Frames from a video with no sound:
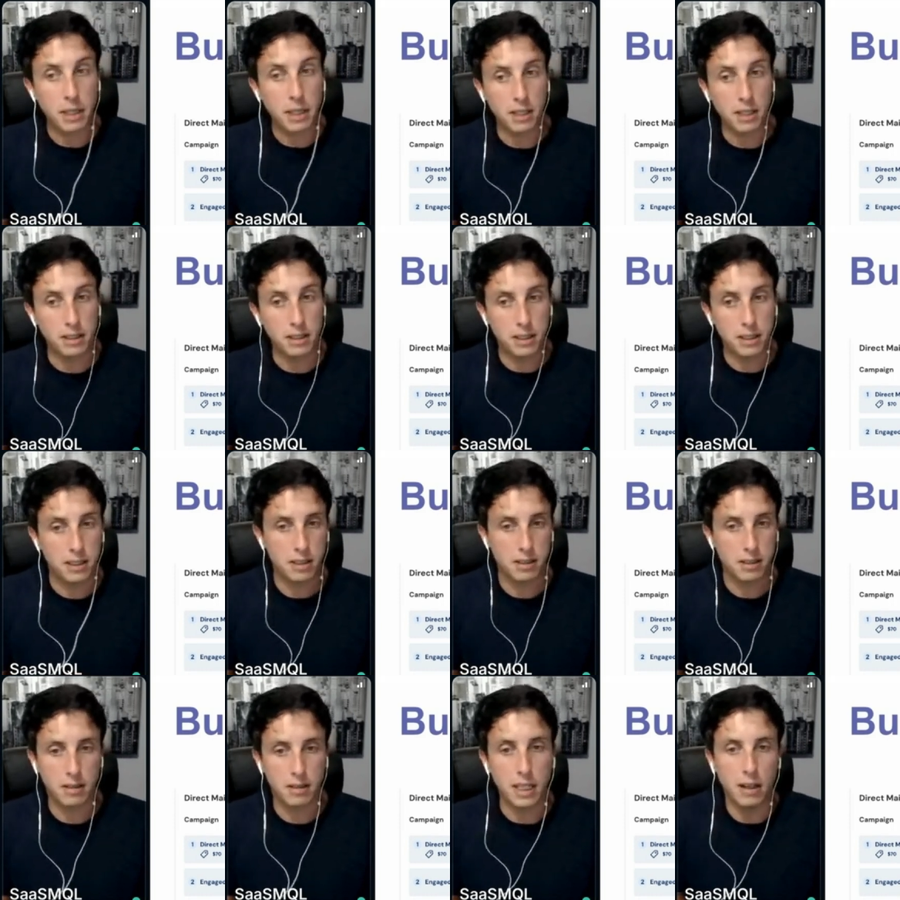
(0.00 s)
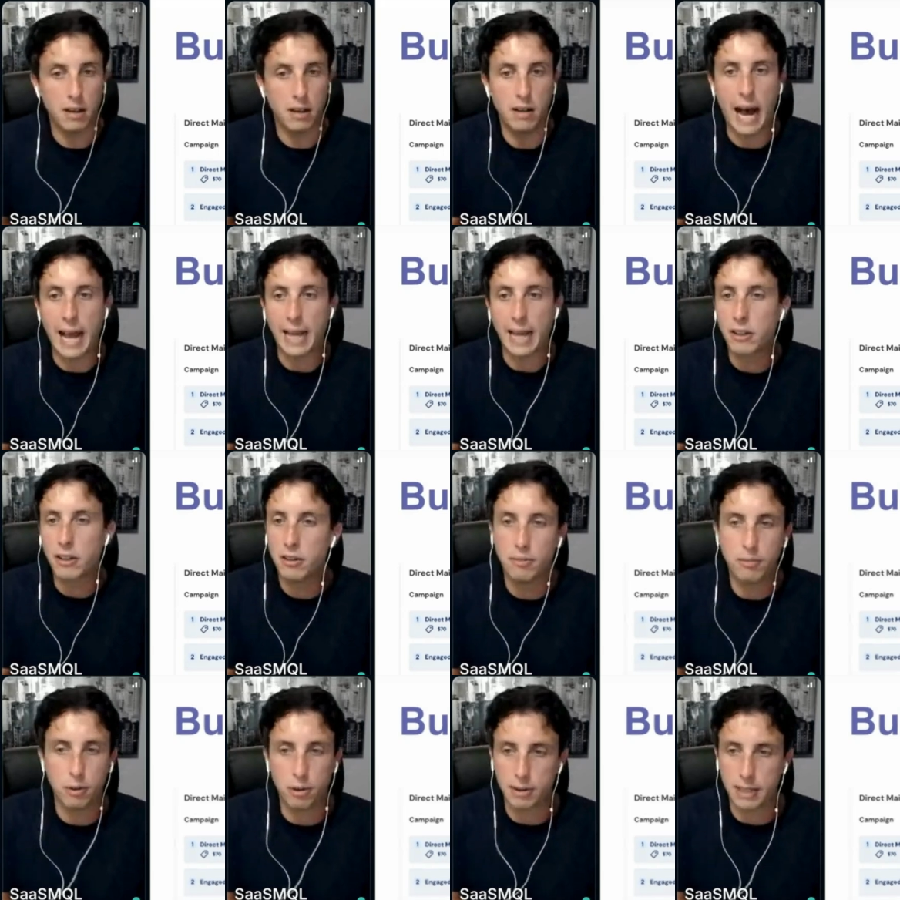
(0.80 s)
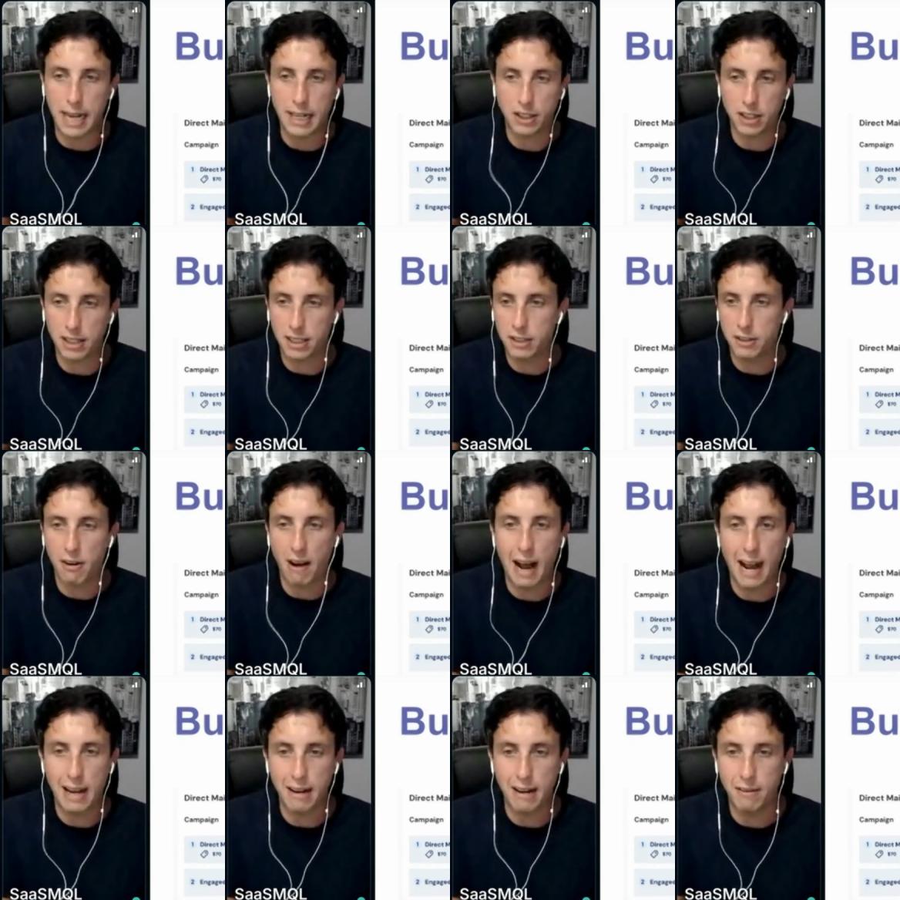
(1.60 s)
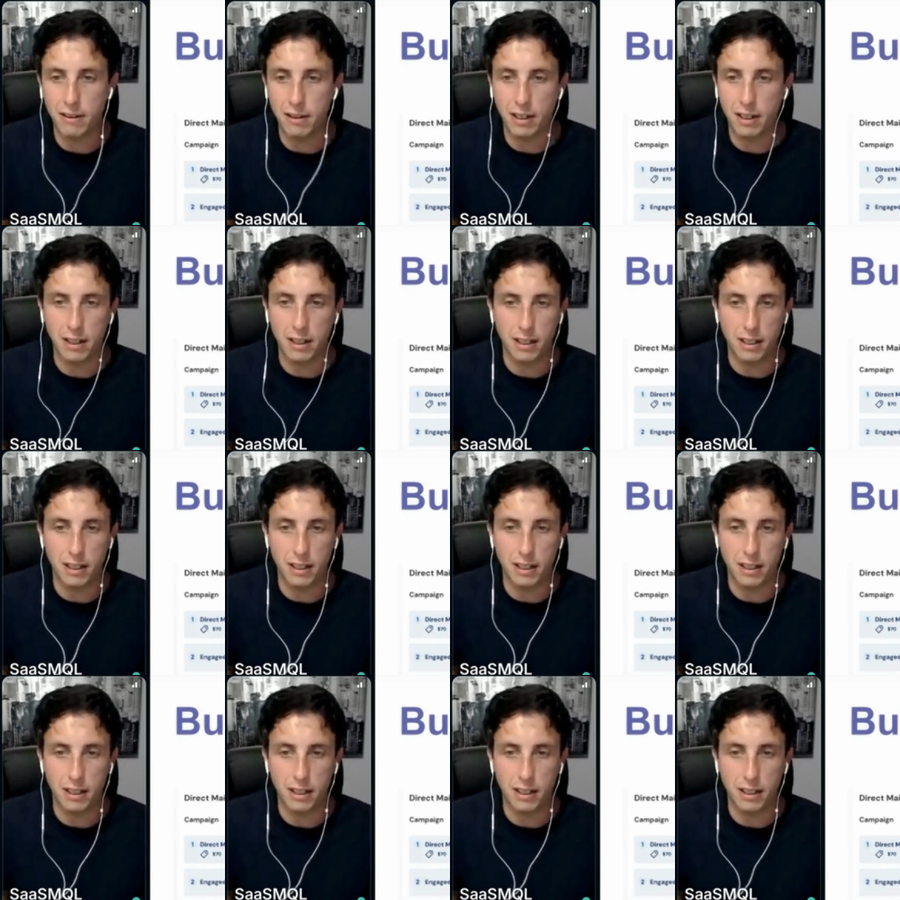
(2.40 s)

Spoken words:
because I could potentially drive